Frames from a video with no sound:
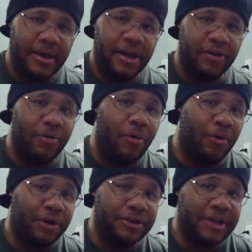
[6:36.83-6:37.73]
clear
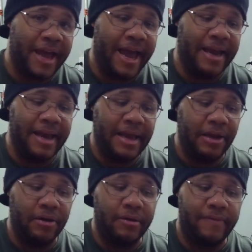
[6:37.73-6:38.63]
orange, and it
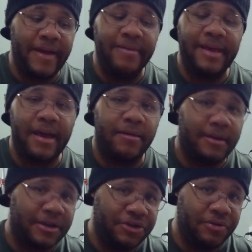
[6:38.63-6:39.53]
looks
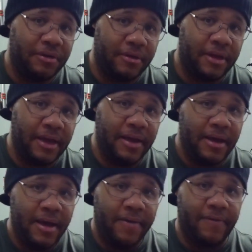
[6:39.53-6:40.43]
fantastic, as you can see
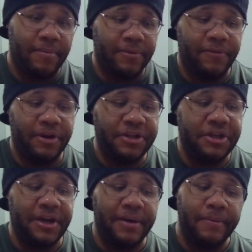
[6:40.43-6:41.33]
from the footage
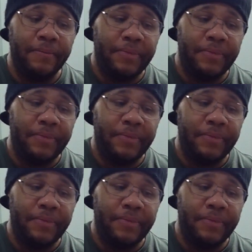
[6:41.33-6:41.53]
here.